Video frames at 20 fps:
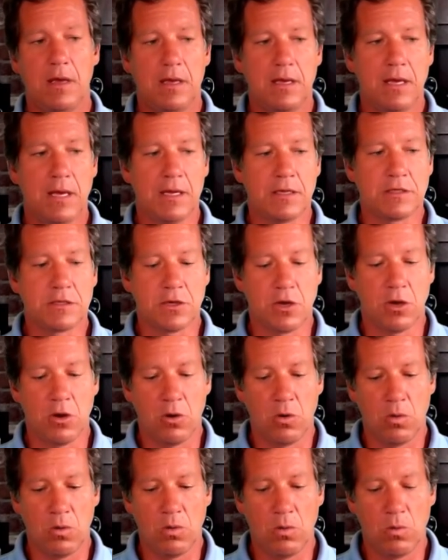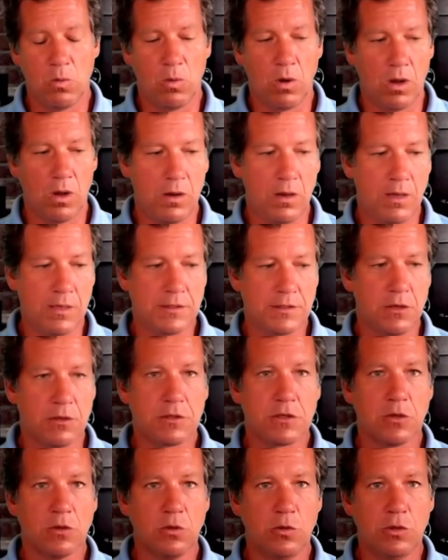And so what is their
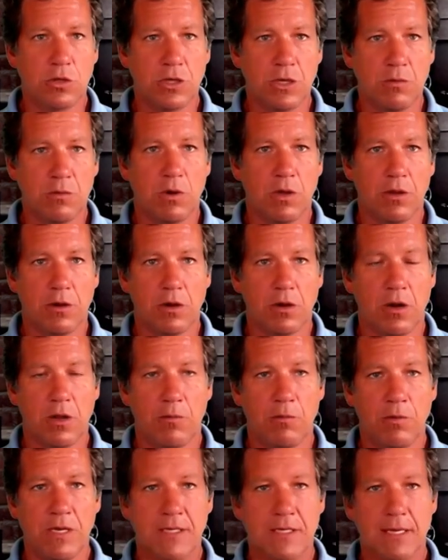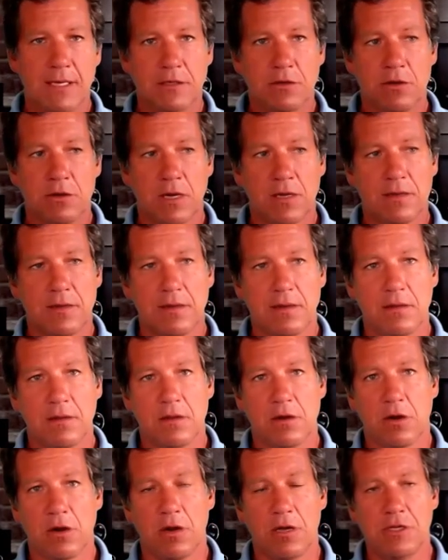solution? Well, they're going to redistrict.
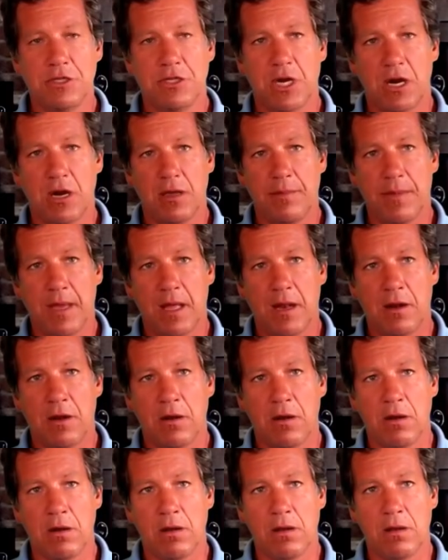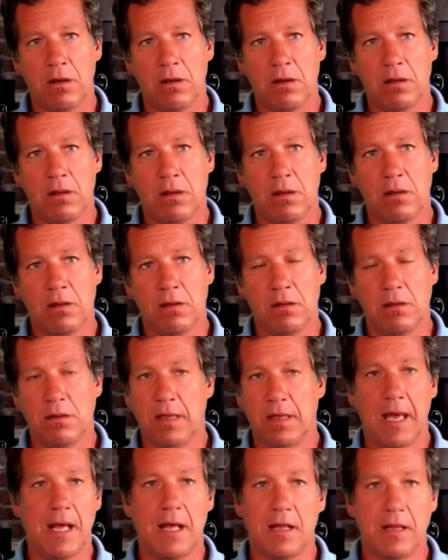They're going to gerrymander
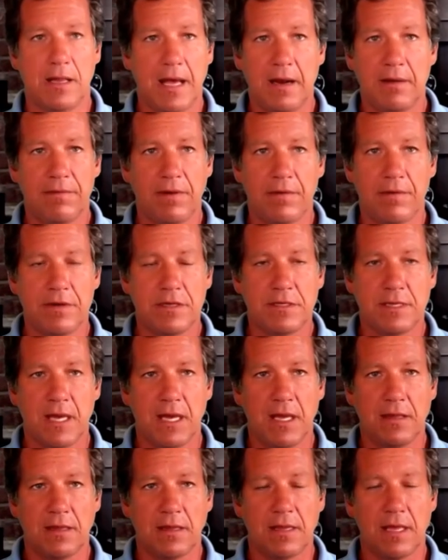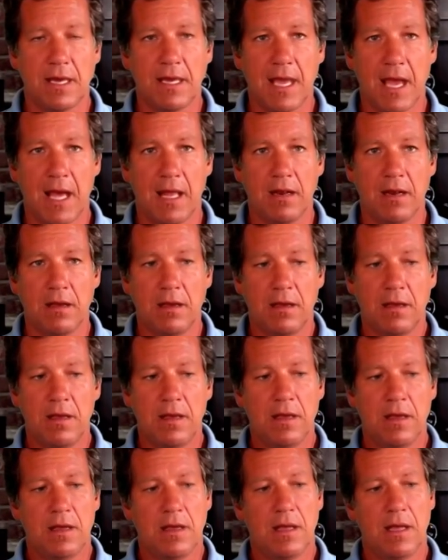the hell out of every state that they can.
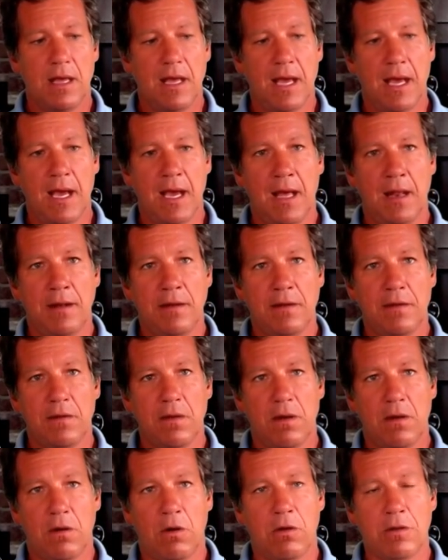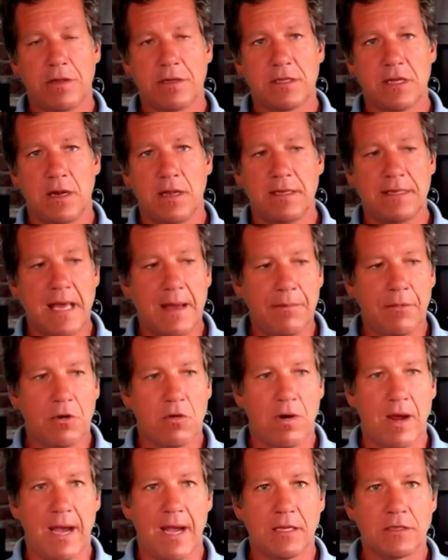And all of a sudden,
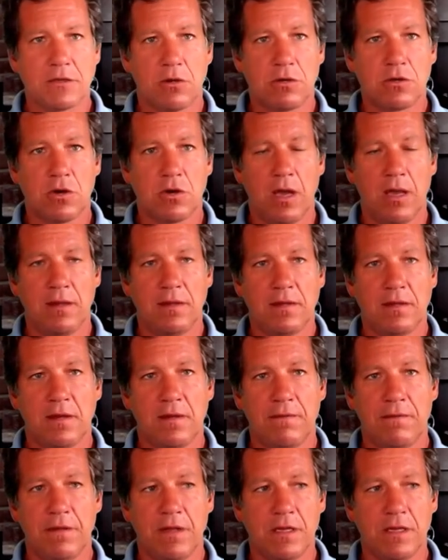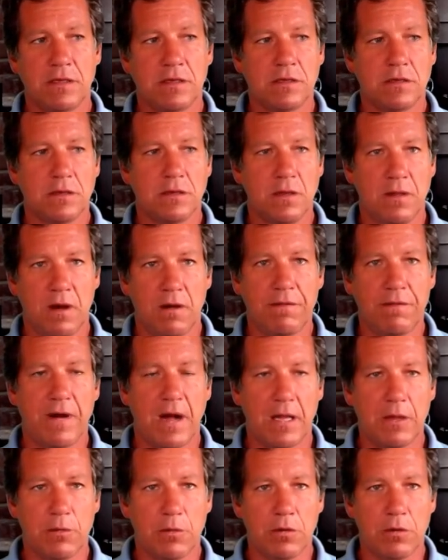Democrats are trying to convince their
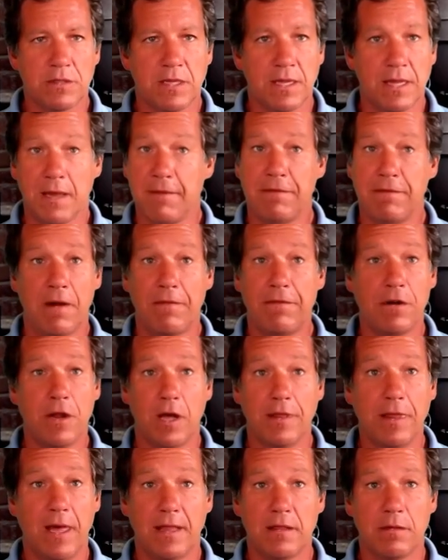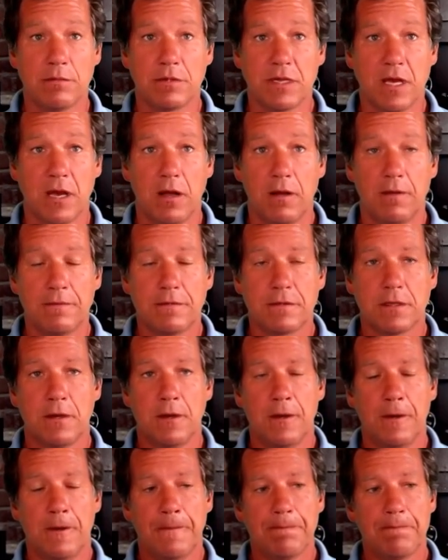followers that they've never done that themselves.
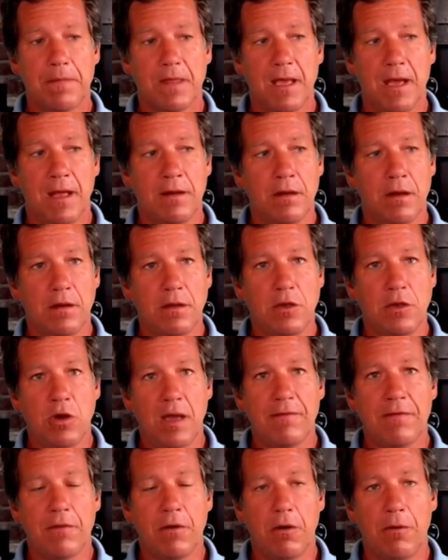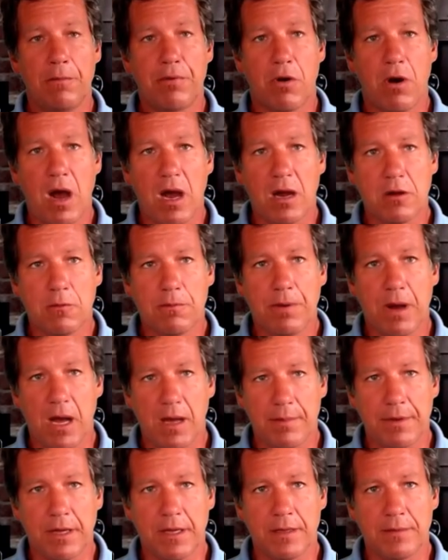Yeah. And you have Barack
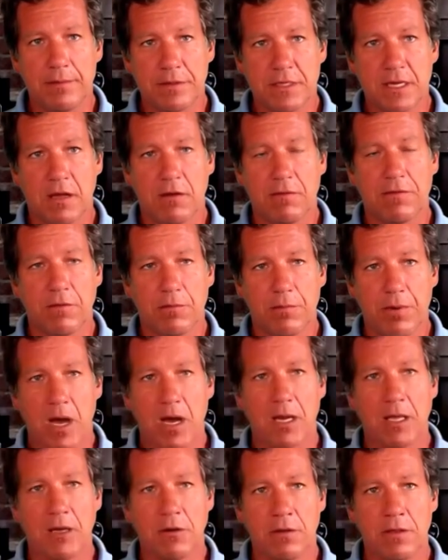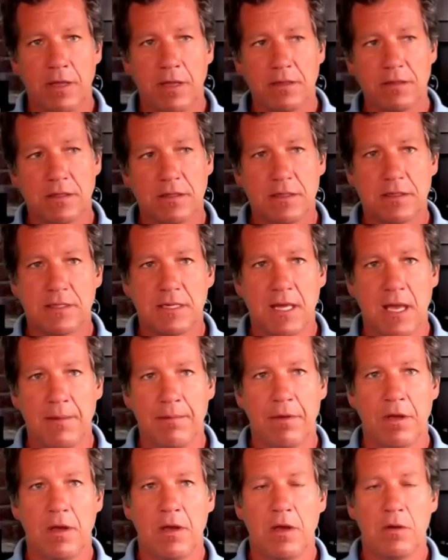Obama himself opining on this. The
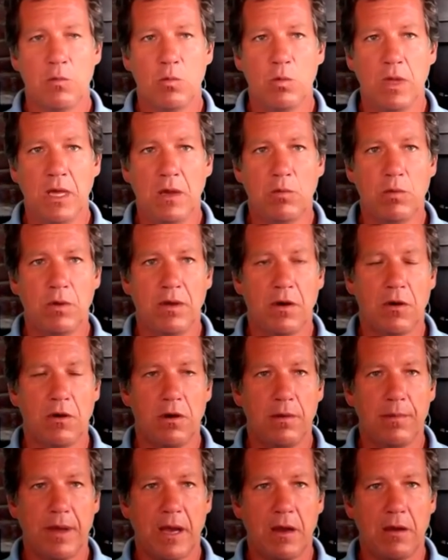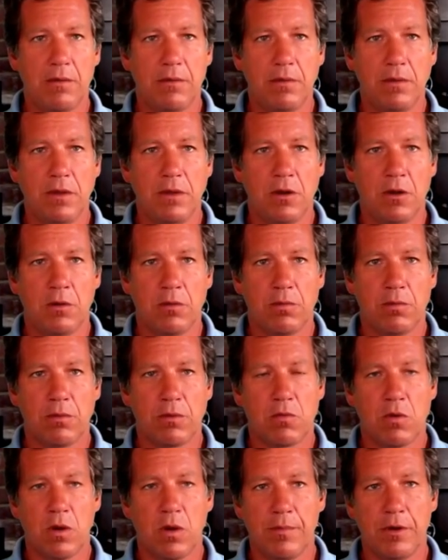same week we heard about,
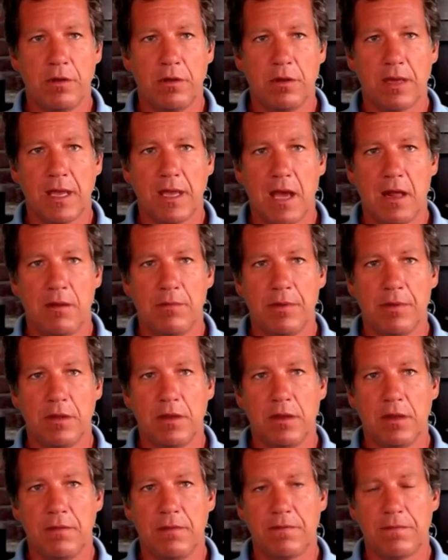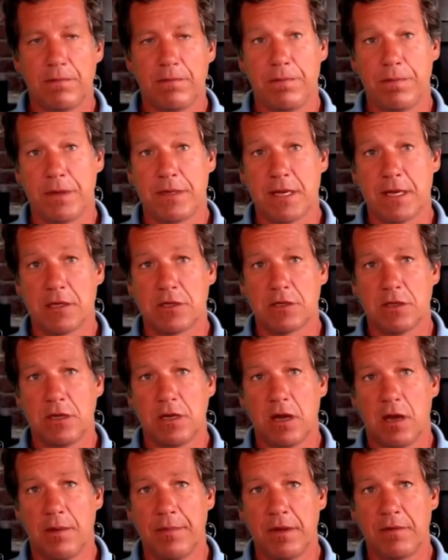criminal accountability potentially
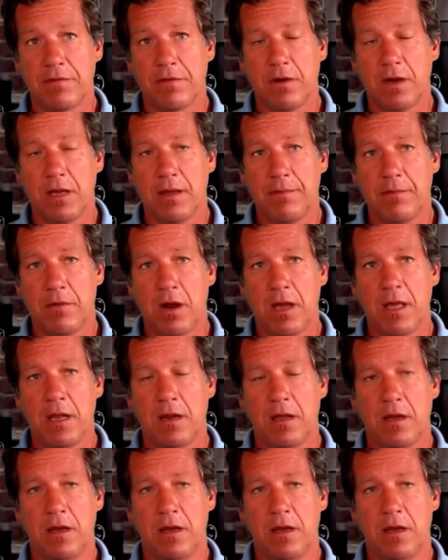coming for him, right?